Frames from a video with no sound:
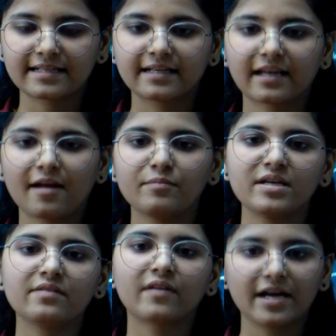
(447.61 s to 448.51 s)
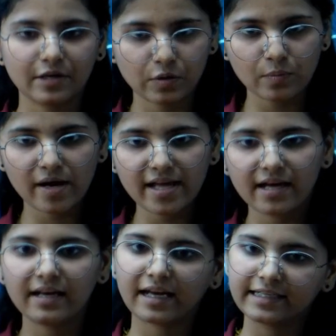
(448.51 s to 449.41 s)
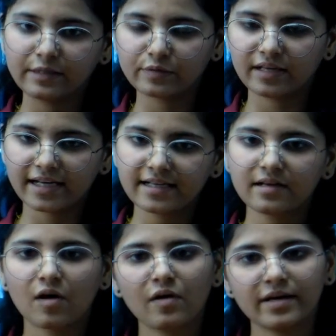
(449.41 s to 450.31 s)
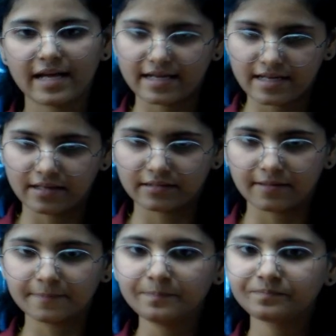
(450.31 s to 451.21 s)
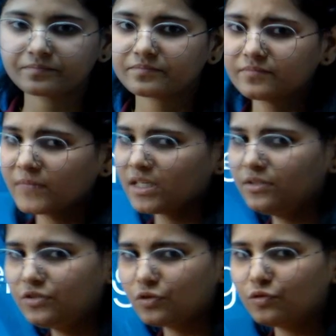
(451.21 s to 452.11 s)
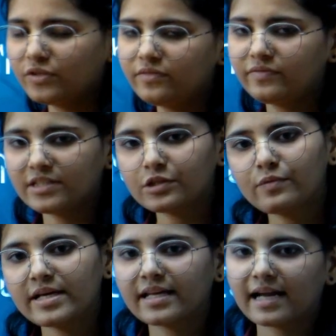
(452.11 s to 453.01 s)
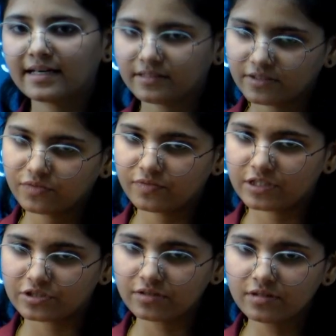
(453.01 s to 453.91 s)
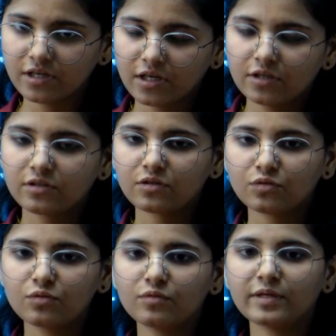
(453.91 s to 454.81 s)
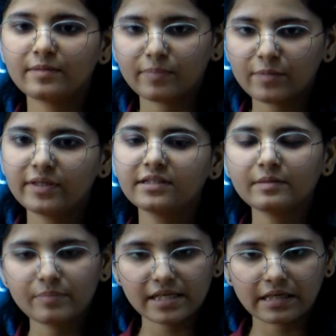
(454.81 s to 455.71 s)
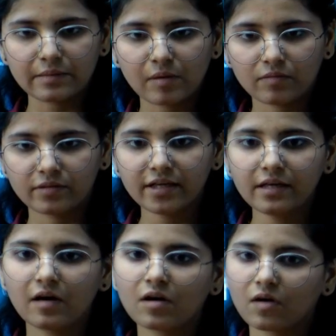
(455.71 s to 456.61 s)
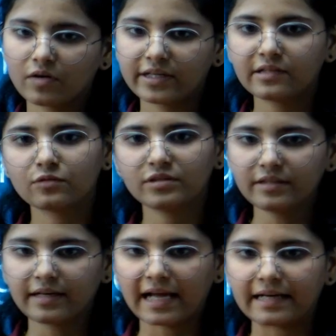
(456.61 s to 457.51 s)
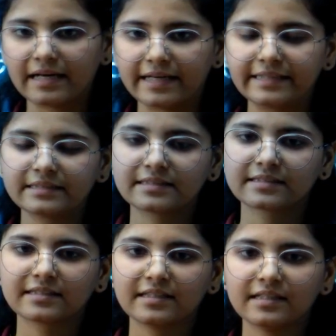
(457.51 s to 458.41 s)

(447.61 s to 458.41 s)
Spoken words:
It can be wire to wire, line to line, or any other. So in future, we can add this feature to implement the PR boundary according to the track heights.